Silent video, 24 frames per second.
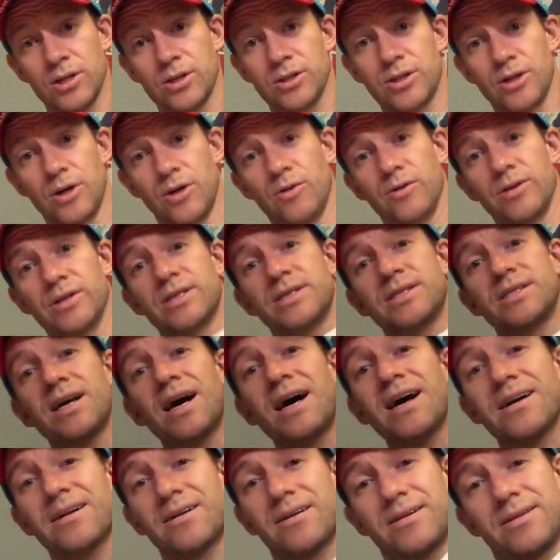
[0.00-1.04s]
So the
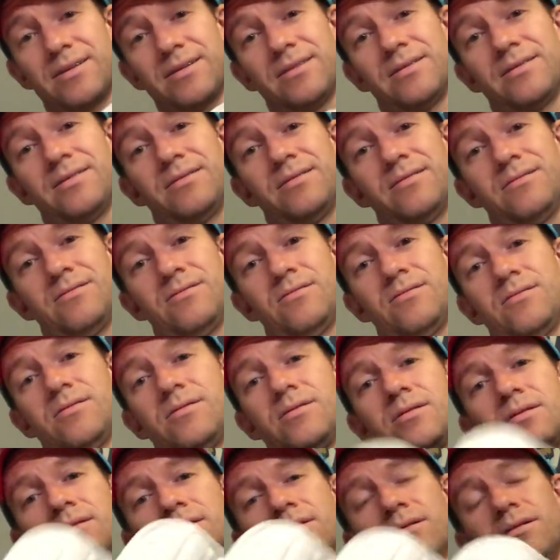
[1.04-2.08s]
stock
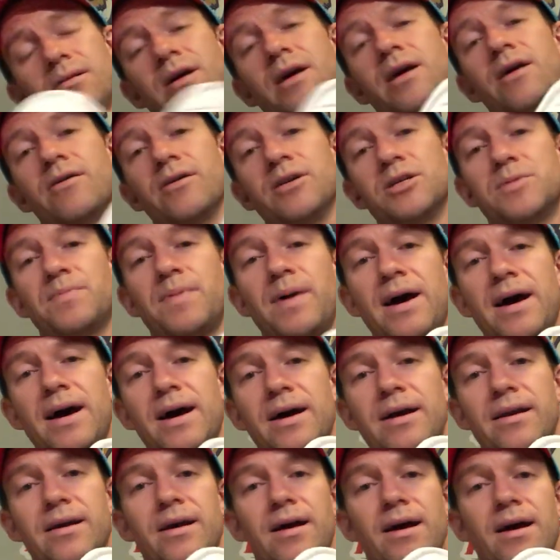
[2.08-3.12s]
Heritage
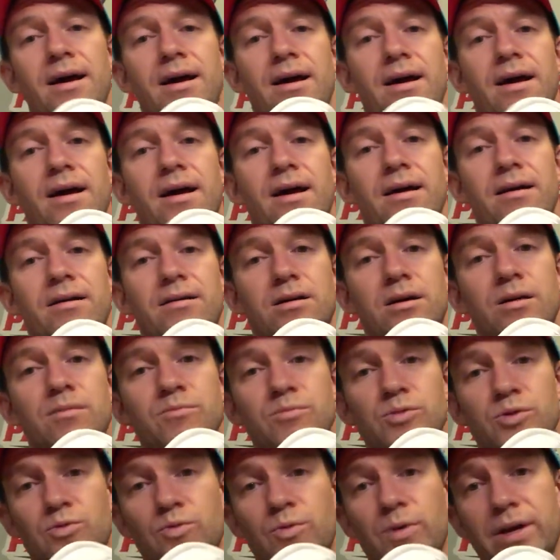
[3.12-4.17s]
pad
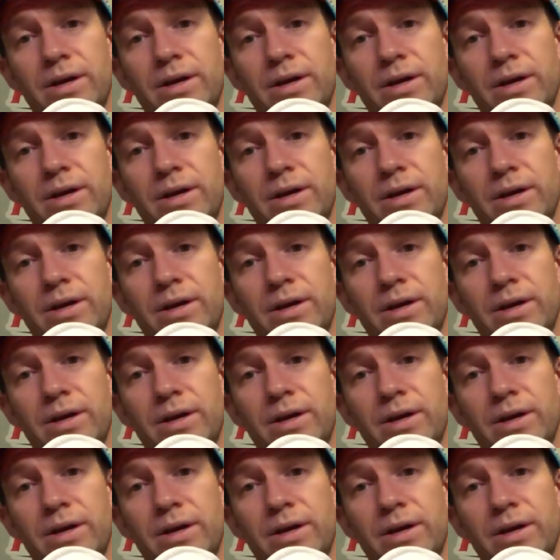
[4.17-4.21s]
comes